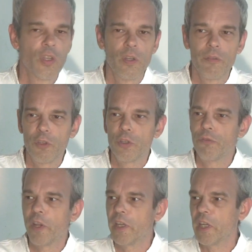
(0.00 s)
of your
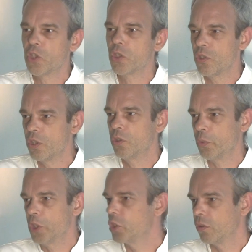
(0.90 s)
financial
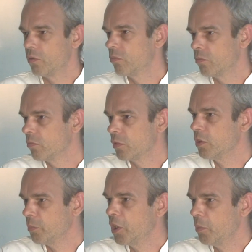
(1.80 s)
situation,
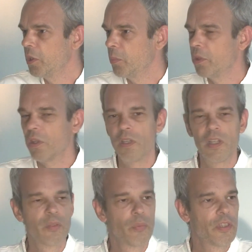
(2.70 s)
many people are
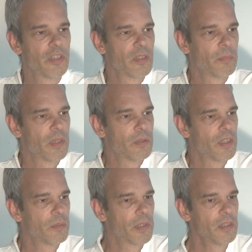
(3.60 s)
worrying about
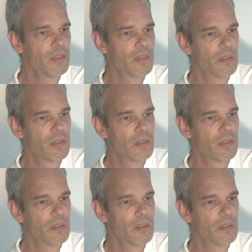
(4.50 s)
their money,